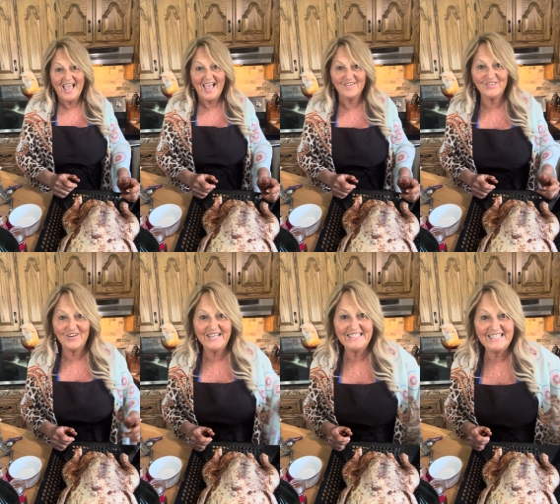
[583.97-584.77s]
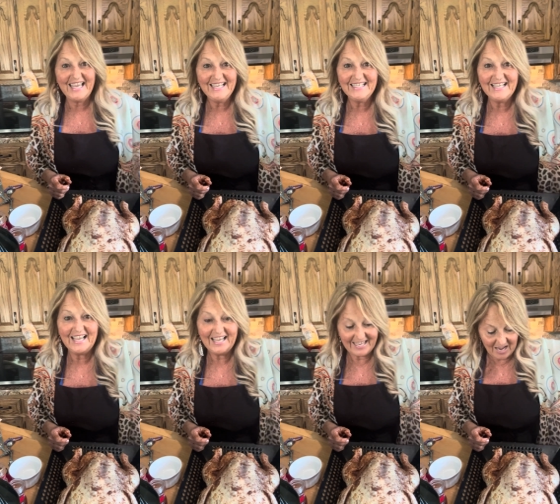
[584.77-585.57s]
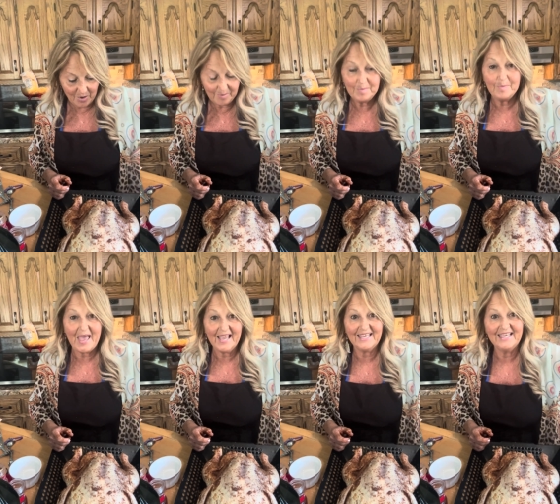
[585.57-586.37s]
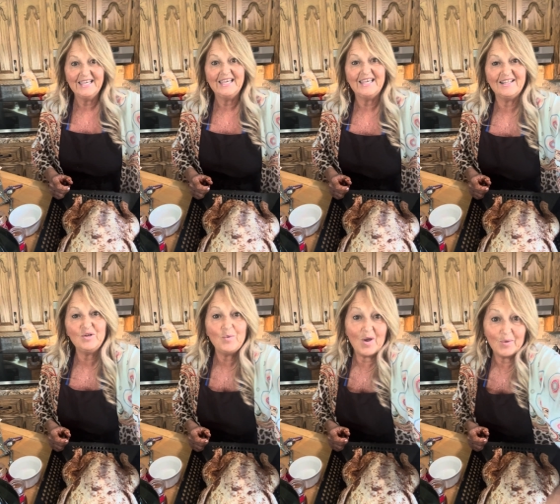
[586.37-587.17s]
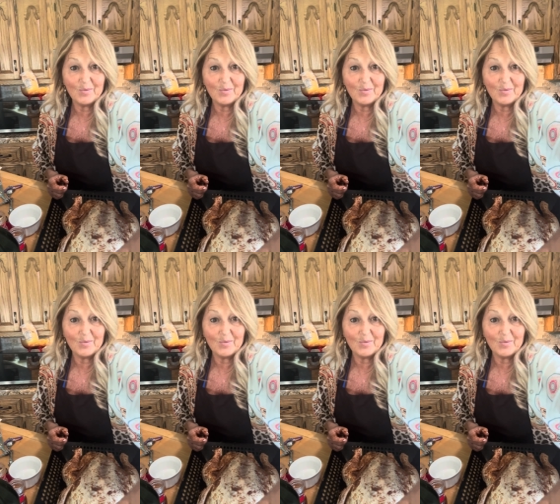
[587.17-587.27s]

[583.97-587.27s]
Have a great day, and I'll be back in a little while.